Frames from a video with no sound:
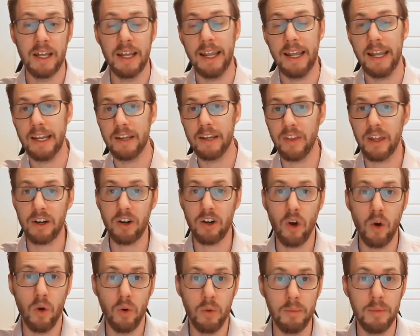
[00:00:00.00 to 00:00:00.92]
in their
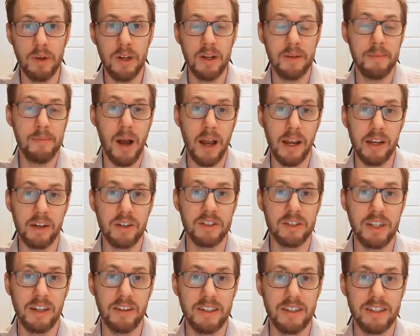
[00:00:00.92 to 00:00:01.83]
home buying or
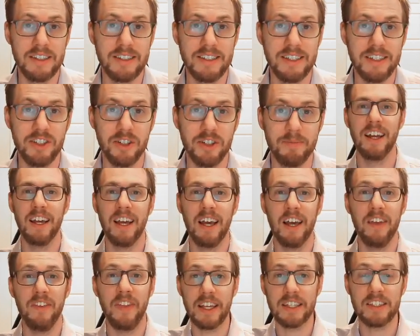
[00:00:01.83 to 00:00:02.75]
selling decision.
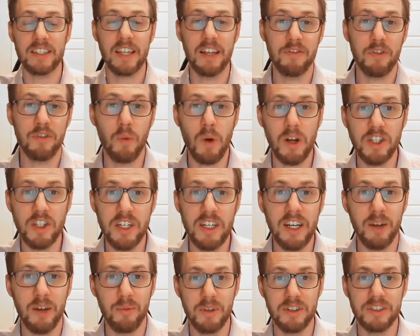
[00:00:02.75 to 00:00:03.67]
Thanks again for watching,
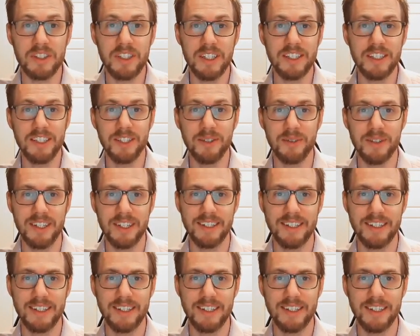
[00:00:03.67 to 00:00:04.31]
and we'll see you soon.